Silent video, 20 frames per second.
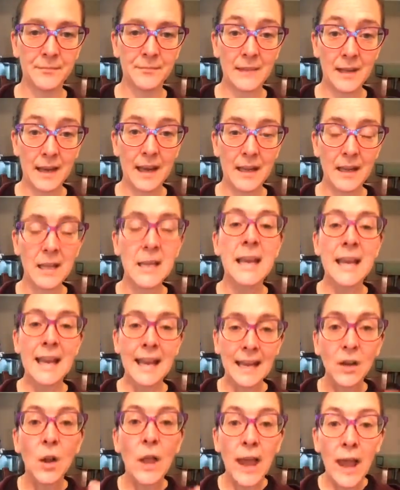Okay?
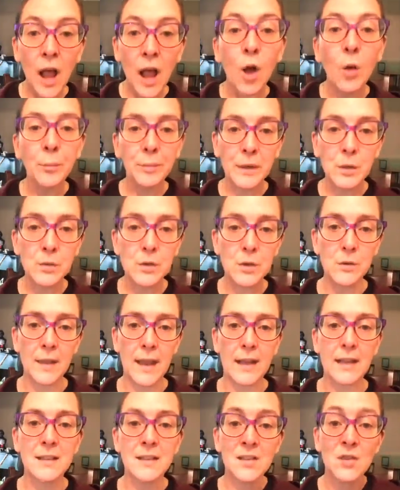It'll help you do
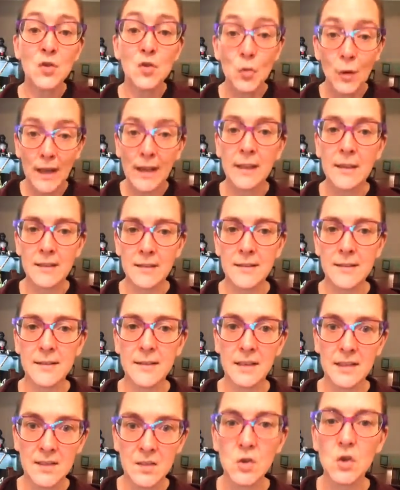that. It strengthens
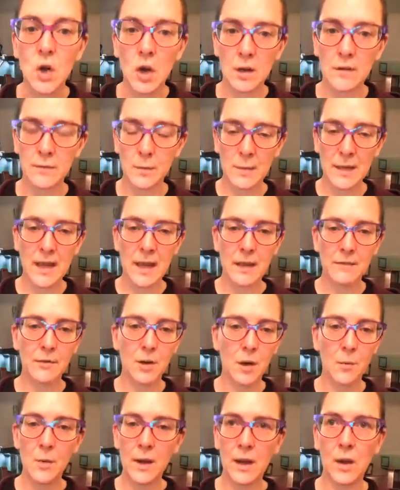the start of the
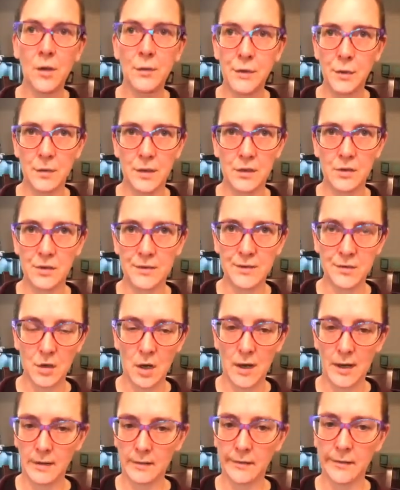behavior. And we all know that just
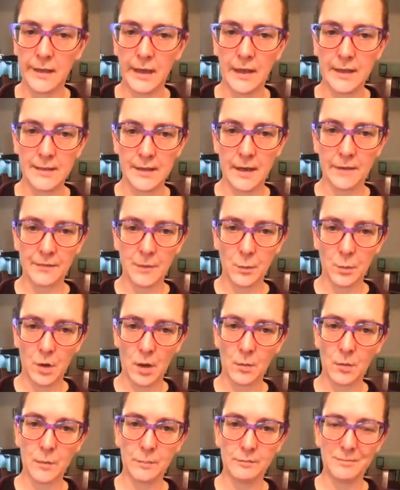starting the thing is half the
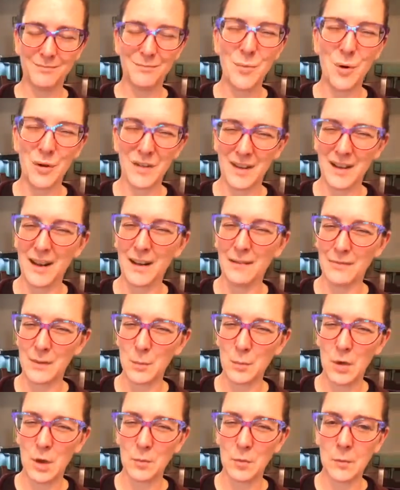problem, more than half the
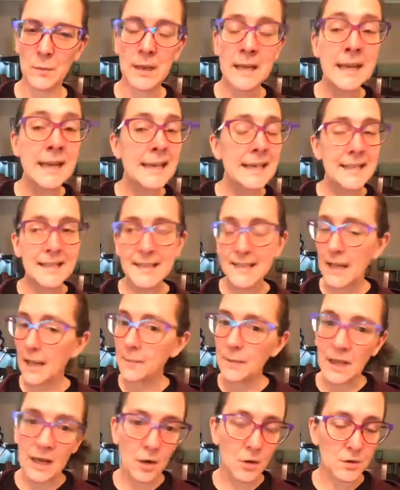problem. Same
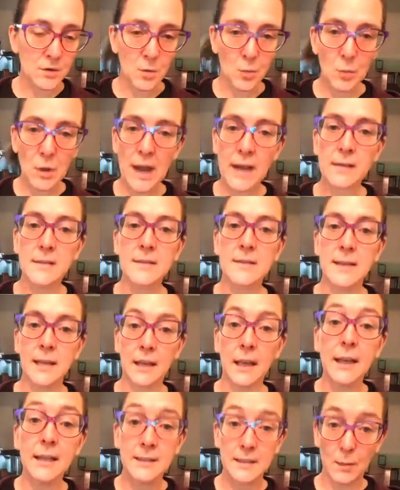thing goes with practicing,
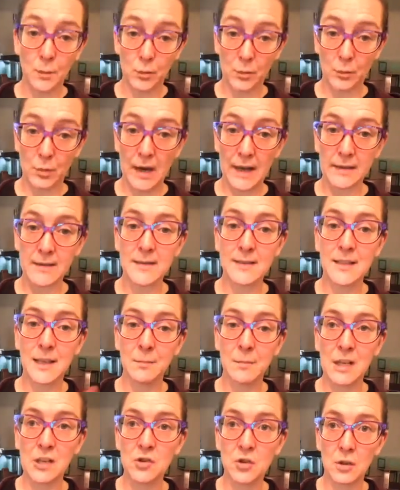except with practicing,
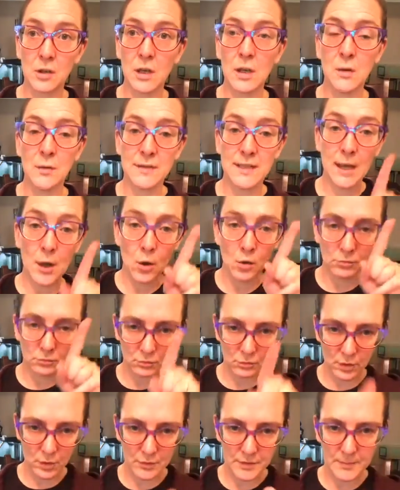make sure you're using
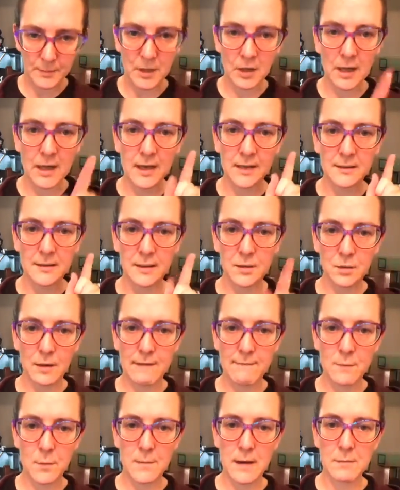rosemary because it's
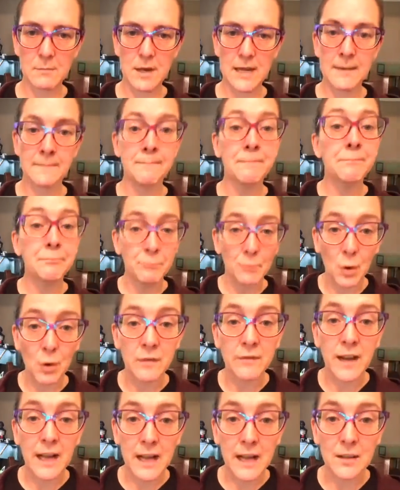great for memory.
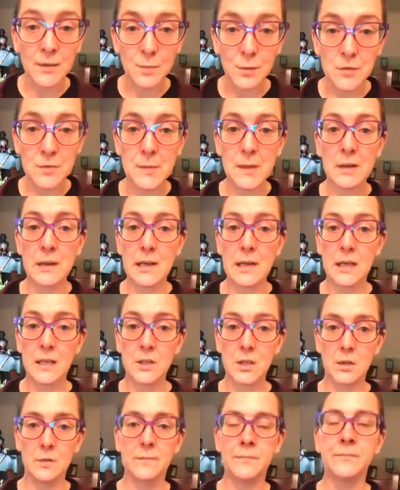Motivate has rosemary in it too.